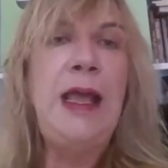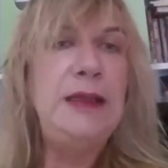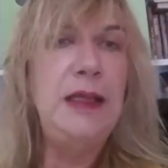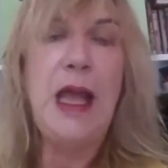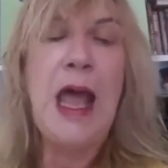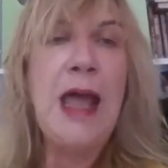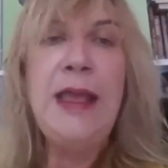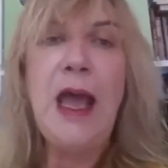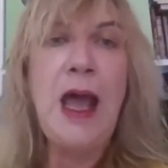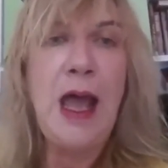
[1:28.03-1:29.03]
and
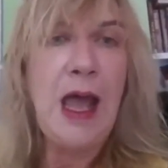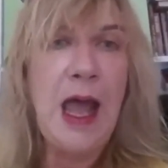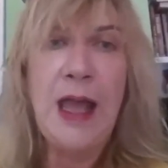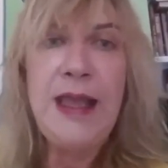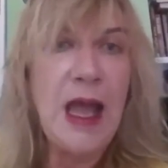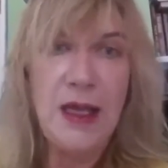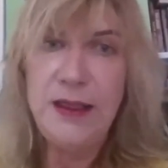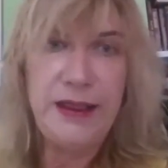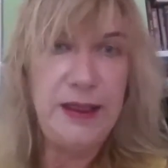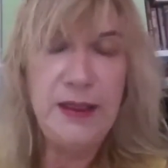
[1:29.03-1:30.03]
I, I, I
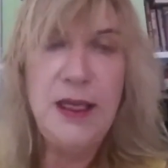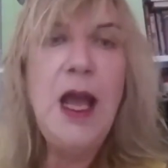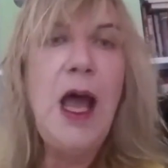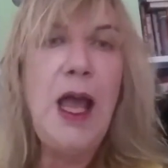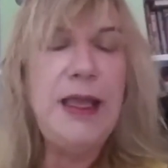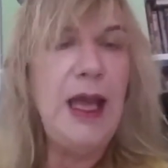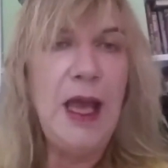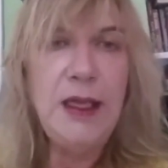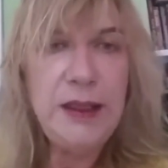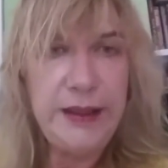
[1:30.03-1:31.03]
angry. I
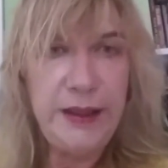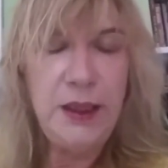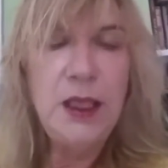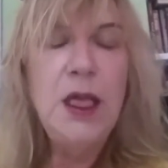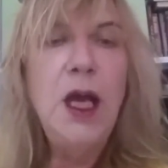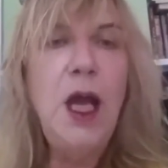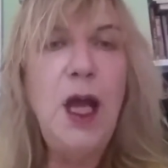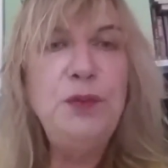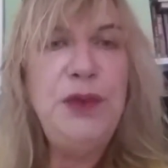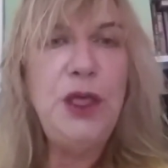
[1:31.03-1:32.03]
angry
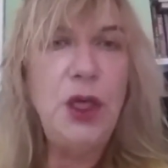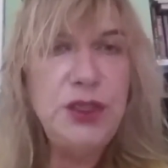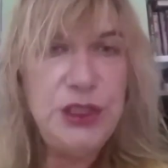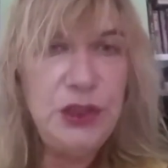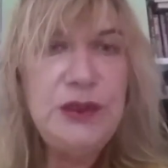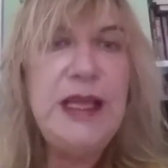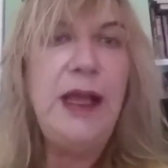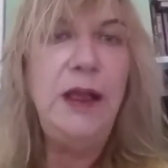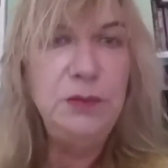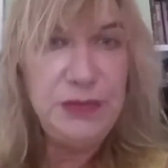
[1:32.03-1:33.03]
uh, because you
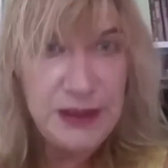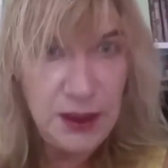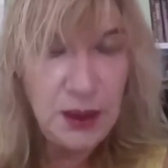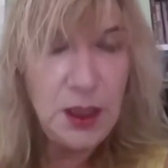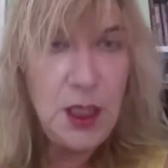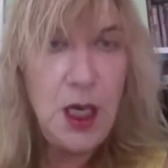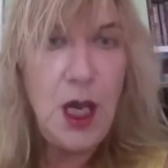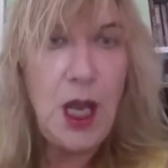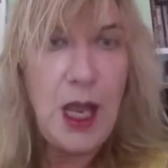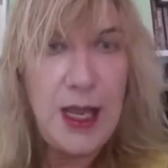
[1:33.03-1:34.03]
tell me
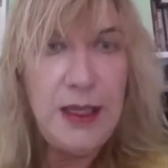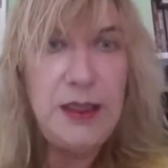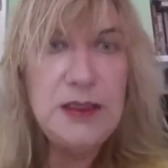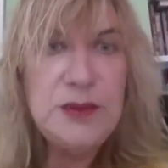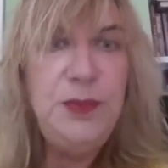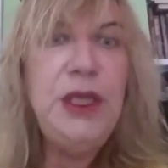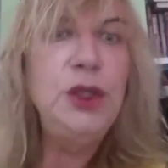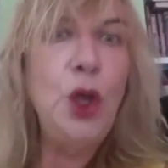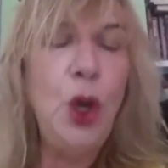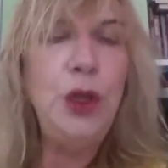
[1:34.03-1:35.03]
I
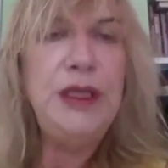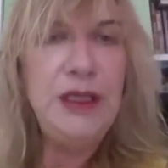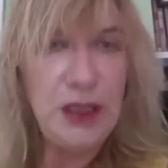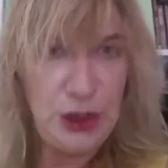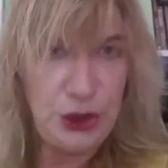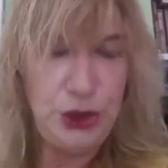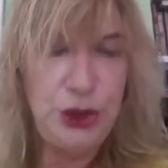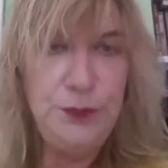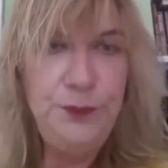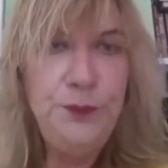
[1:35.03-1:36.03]
speak no
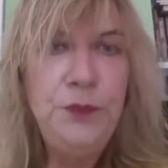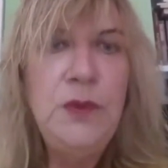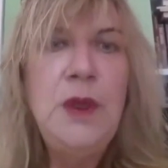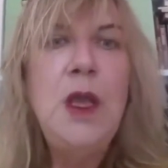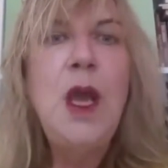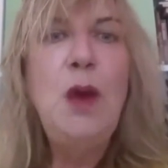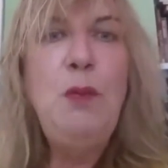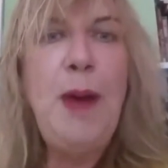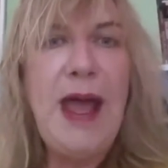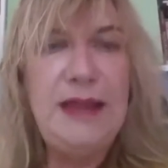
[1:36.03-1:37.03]
English,
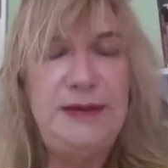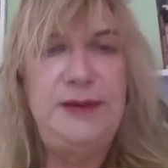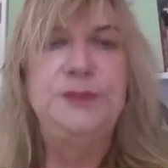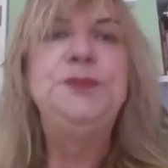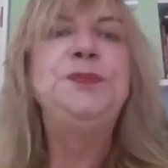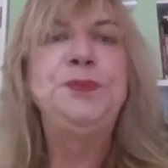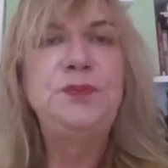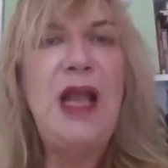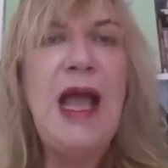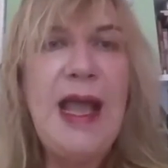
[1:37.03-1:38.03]
but
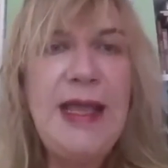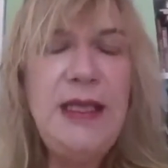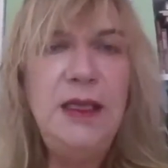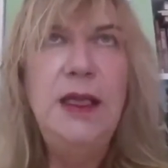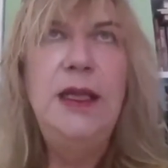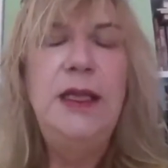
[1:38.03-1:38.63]
I